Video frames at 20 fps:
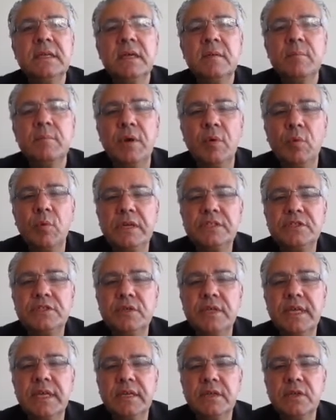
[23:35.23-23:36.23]
But what you
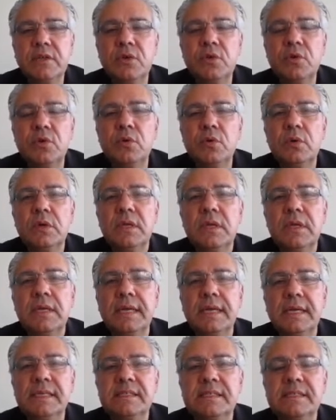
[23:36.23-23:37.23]
can do
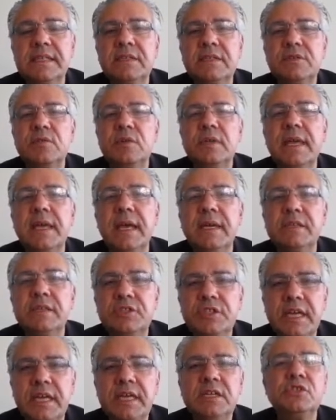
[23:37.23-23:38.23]
is that you can
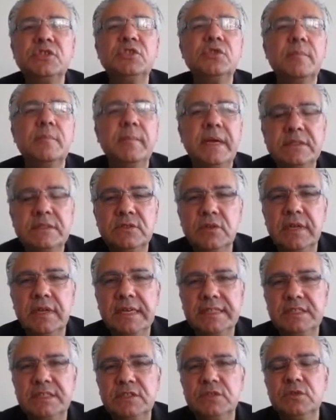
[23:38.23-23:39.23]
change your mental
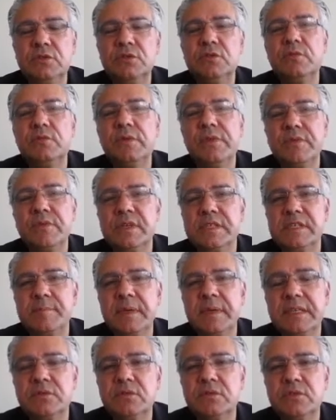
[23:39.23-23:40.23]
attitude with
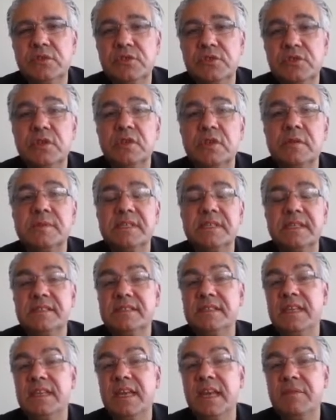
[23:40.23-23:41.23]
respect to your
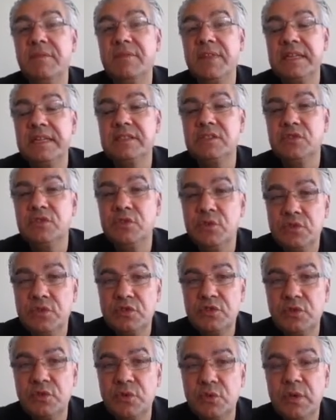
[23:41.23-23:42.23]
circumstances if that
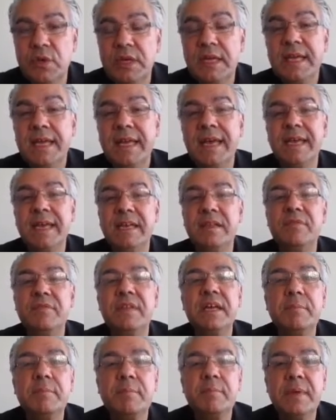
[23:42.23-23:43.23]
suits you and if
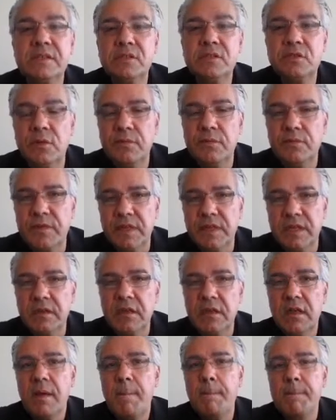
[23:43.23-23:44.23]
that makes you
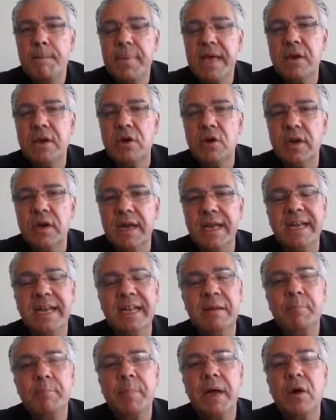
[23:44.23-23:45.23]
feel better and
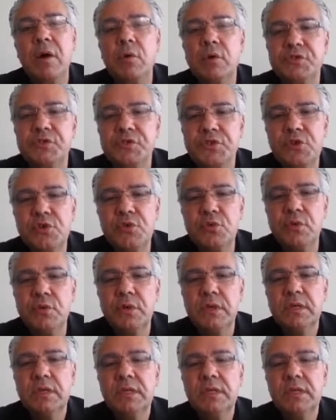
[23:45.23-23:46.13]
empowers you.